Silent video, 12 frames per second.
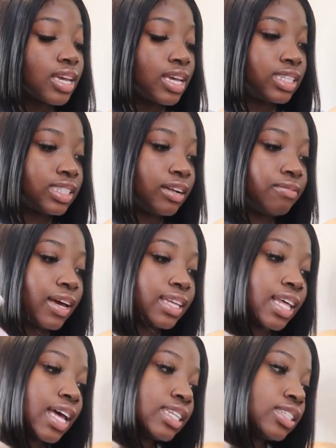and stuff
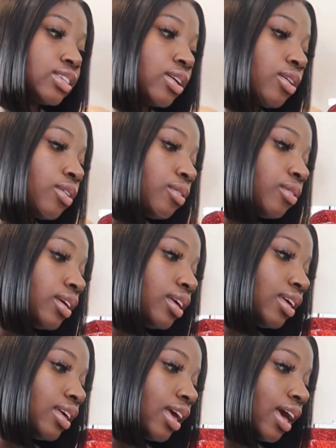like that. So
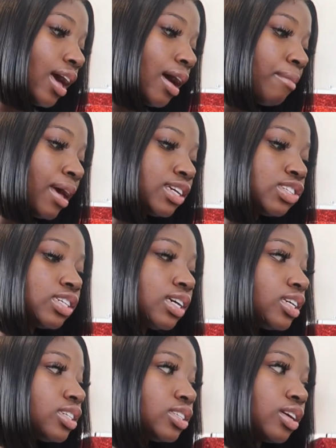yeah, I'm actually
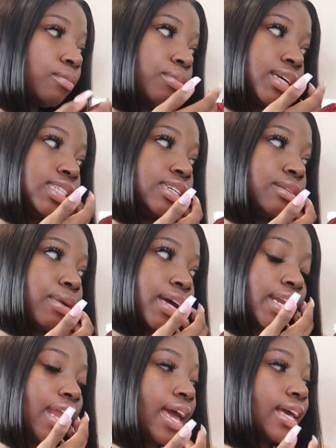gonna start placing my
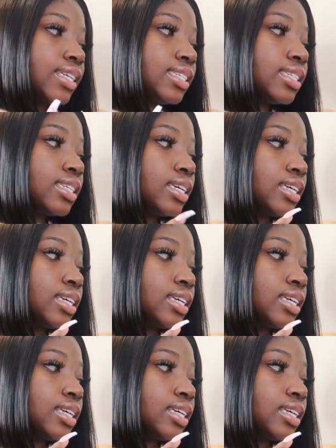next